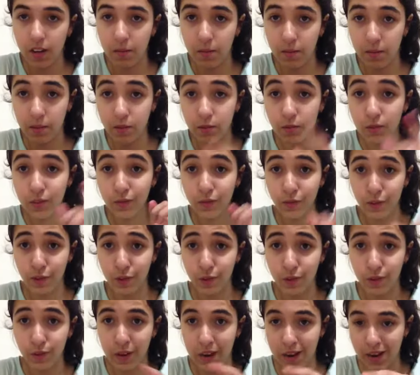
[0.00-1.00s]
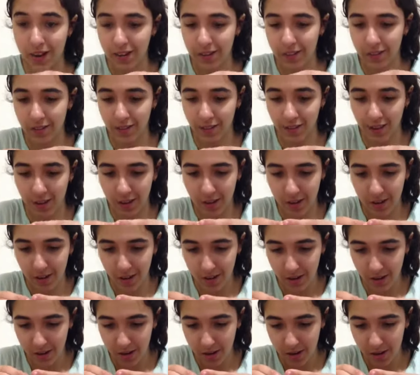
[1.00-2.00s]
I'm gonna do this for you guys, okay?
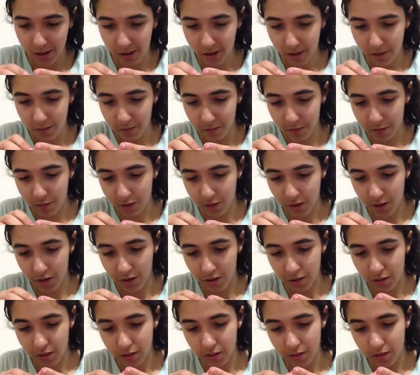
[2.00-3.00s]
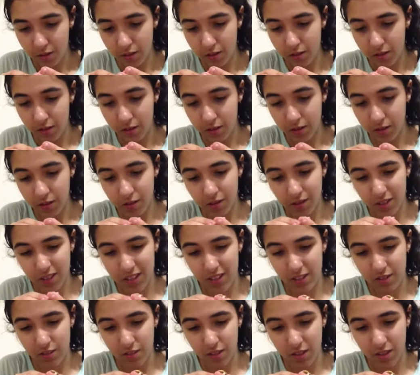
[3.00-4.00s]
Try to. This is like,
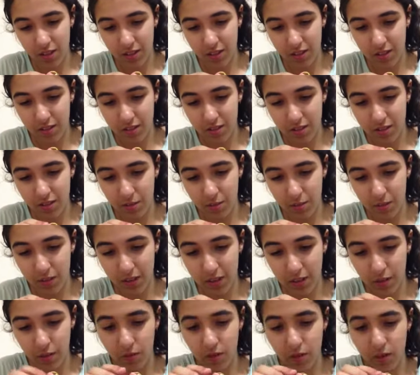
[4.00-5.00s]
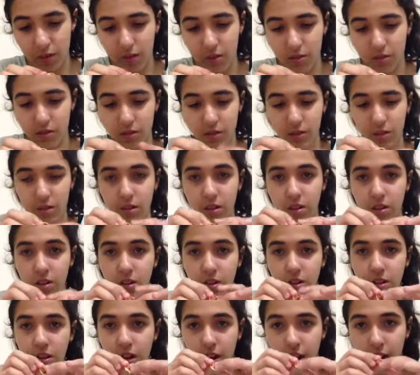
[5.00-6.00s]
there's like something that really hurts here.
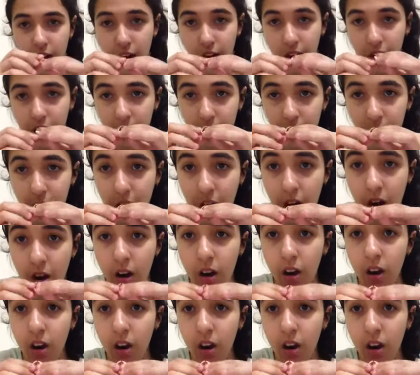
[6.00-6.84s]
Alright, here we go.